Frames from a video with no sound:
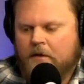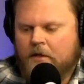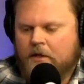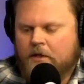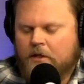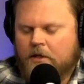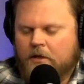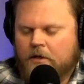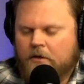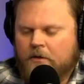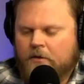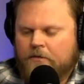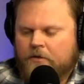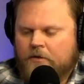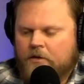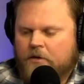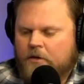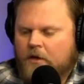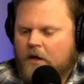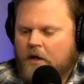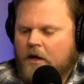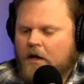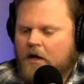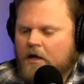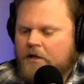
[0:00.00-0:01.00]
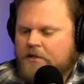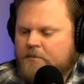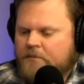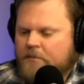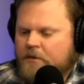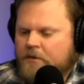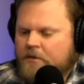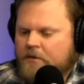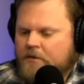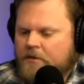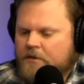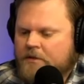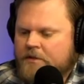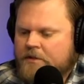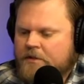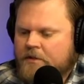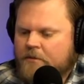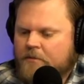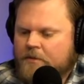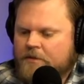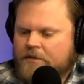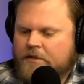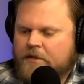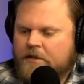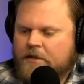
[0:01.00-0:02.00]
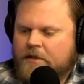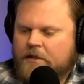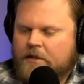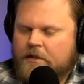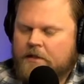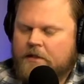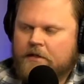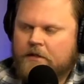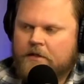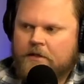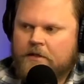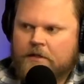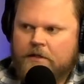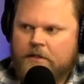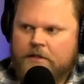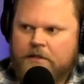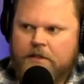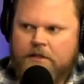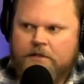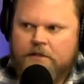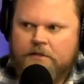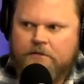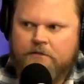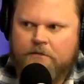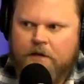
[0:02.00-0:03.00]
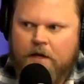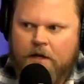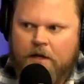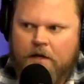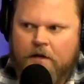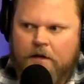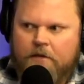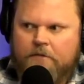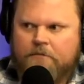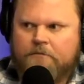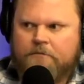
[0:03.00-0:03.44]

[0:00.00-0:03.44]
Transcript: you know if you're in the hospital and someone's laying there in intensive care